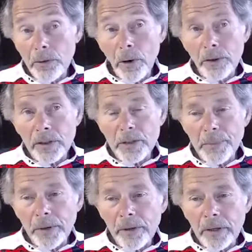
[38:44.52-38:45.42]
own
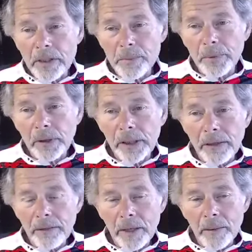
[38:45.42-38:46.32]
experience,
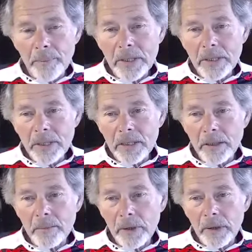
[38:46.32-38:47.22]
believe that business
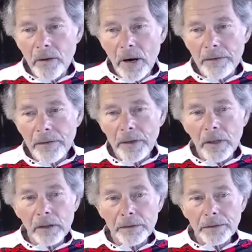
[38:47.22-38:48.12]
can be a great
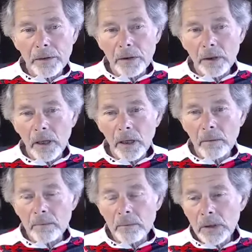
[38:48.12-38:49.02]
vehicle for
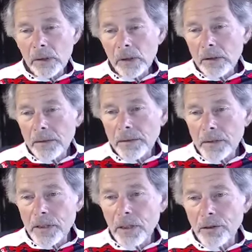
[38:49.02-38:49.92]
um, Oh. for
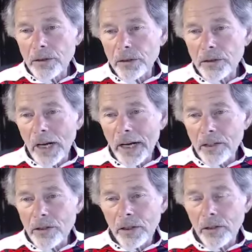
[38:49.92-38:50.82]
social
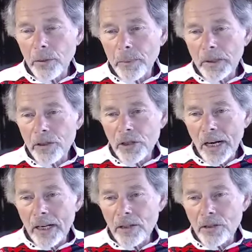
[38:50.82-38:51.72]
change and human
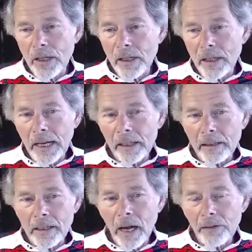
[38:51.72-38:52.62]
change and,
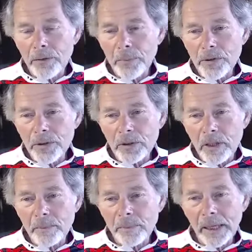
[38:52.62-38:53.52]
and contribution to
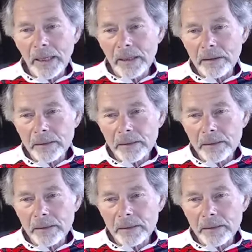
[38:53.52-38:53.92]
the planet?